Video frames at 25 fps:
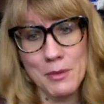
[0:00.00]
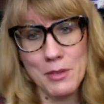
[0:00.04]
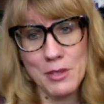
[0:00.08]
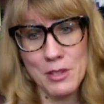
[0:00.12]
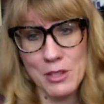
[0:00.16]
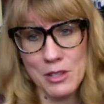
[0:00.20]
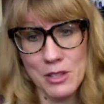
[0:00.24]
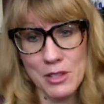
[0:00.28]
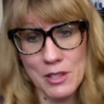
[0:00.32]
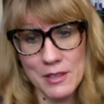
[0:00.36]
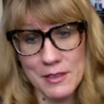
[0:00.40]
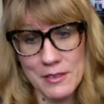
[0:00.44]
so
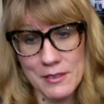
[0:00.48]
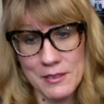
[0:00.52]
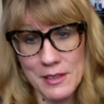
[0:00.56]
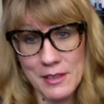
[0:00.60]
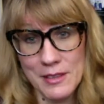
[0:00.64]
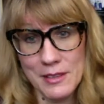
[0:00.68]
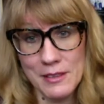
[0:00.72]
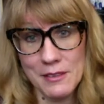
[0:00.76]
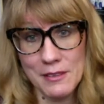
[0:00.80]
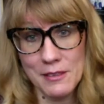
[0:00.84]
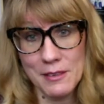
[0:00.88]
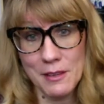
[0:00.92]
you can
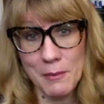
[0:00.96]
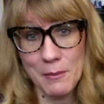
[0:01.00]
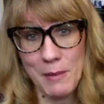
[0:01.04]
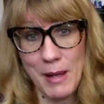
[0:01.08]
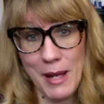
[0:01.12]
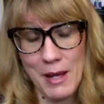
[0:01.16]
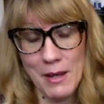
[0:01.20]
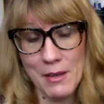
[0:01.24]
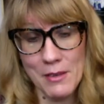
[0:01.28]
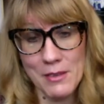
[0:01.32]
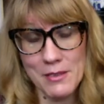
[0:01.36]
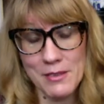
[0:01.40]
sit this little
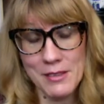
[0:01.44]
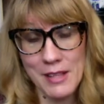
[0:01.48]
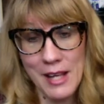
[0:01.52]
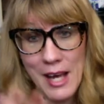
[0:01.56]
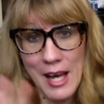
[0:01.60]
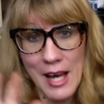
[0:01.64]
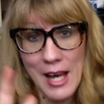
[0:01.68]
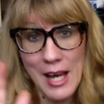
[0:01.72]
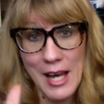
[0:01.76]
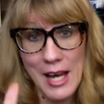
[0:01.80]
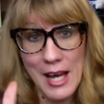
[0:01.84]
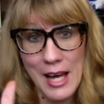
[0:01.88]
mouse
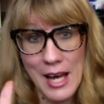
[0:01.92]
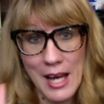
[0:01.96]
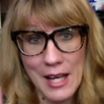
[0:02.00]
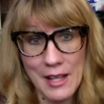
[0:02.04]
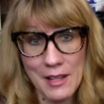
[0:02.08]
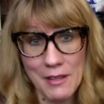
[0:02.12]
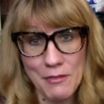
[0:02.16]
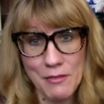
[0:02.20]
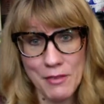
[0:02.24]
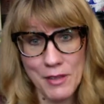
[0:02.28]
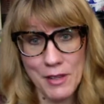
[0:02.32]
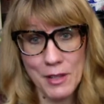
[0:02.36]

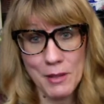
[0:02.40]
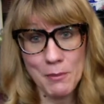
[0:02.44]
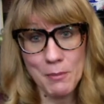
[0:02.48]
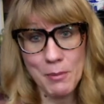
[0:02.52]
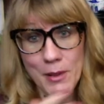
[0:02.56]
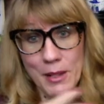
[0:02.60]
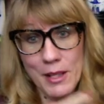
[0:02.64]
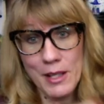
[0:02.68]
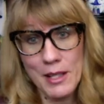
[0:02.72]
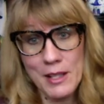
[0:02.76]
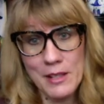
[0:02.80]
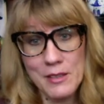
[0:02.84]
on a
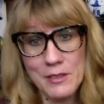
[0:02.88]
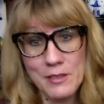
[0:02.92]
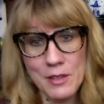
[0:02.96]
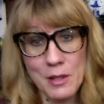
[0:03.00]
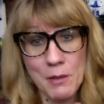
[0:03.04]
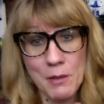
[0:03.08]
fireplace, a